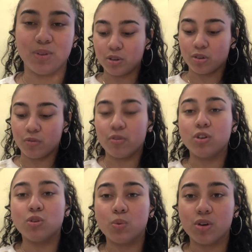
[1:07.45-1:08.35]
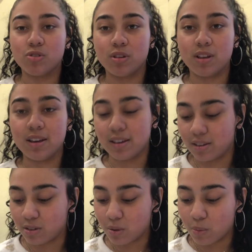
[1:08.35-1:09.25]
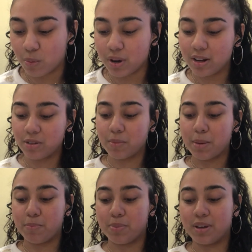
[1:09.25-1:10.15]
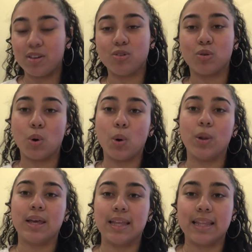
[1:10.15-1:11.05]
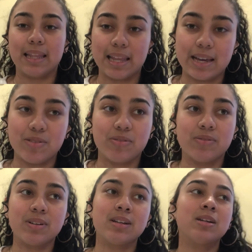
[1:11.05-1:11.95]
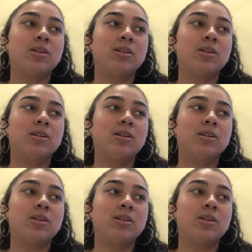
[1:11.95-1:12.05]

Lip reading: But the first question is, what is my biggest goal in life?